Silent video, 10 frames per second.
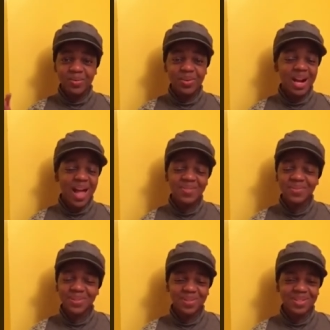where
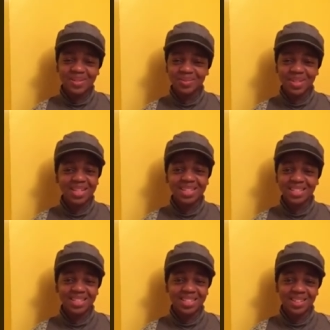apples and
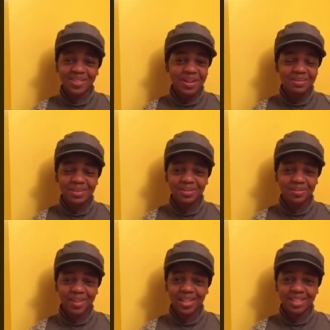peaches and grapes
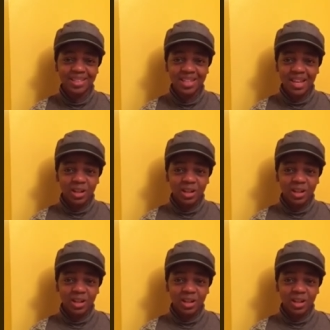and figs